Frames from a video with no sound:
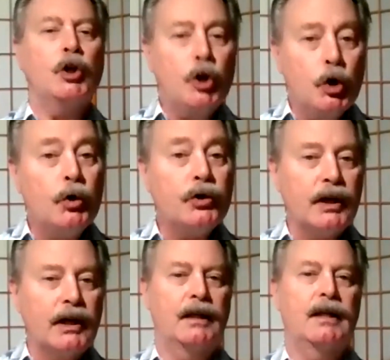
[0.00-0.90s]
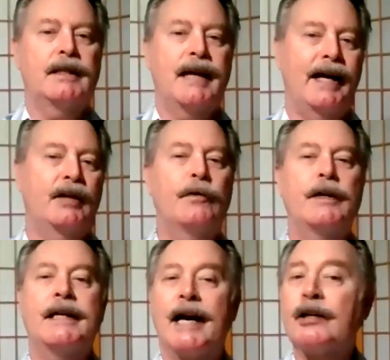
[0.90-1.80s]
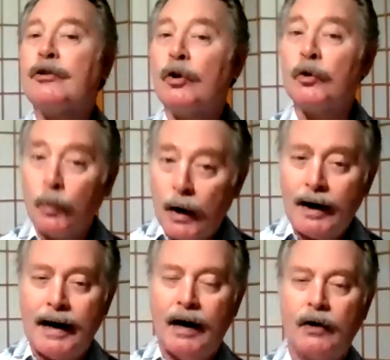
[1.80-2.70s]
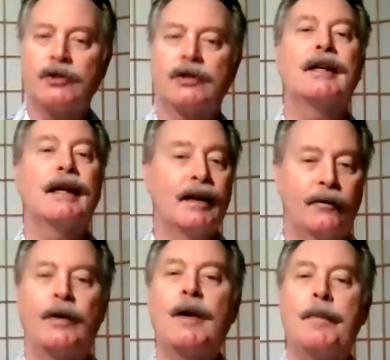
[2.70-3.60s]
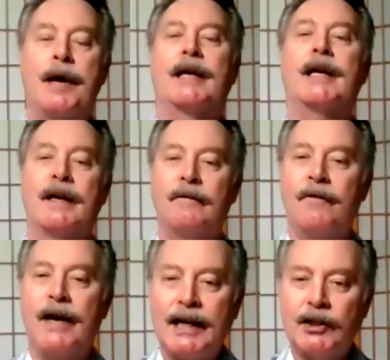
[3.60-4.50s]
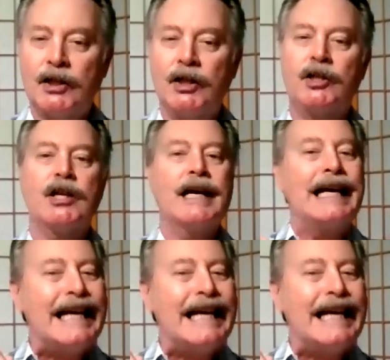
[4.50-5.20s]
Using the Tax-Free Cash Growth Warehouse Infinite Banking Advantage